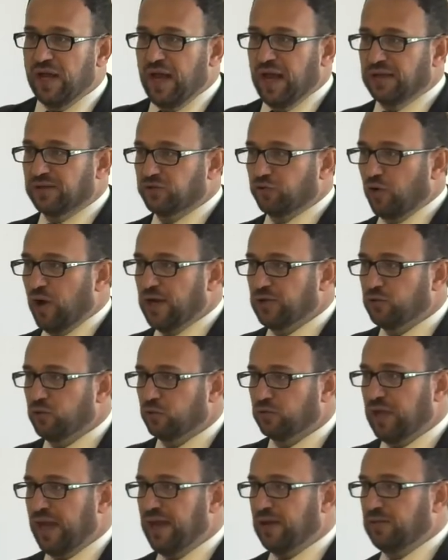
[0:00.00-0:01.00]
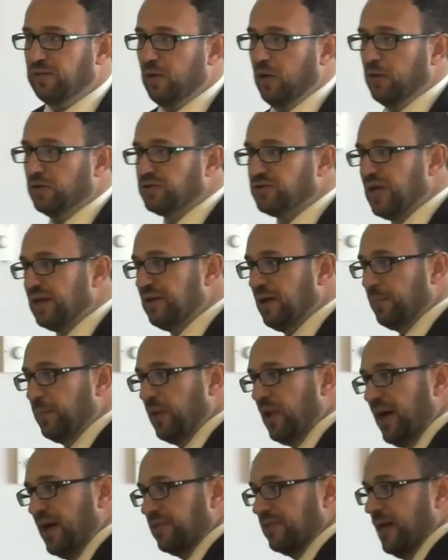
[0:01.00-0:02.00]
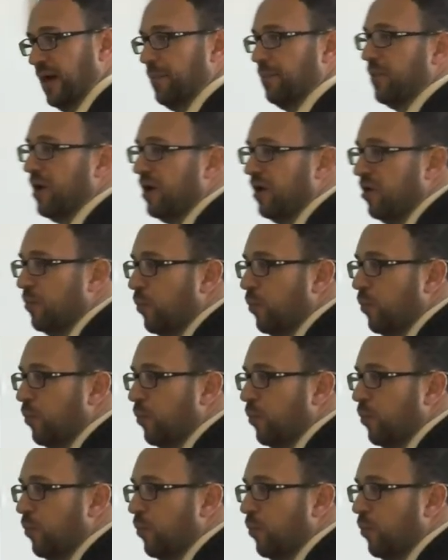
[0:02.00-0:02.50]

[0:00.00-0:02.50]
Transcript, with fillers: and try to take those and apply them